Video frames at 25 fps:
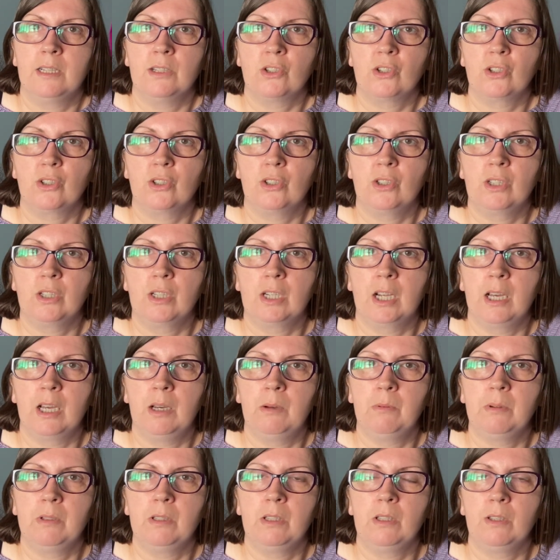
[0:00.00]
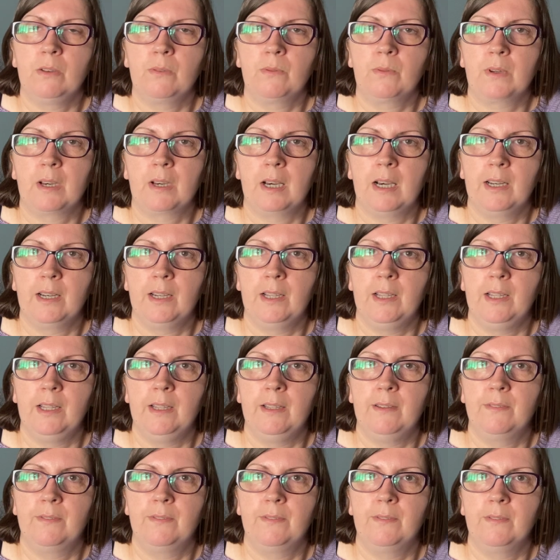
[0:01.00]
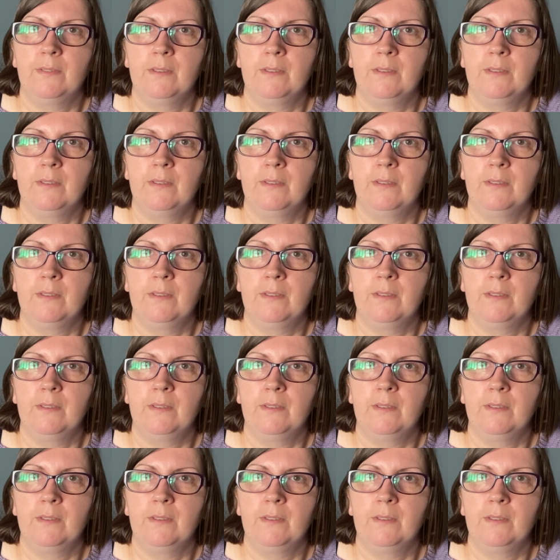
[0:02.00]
you know when you've kind of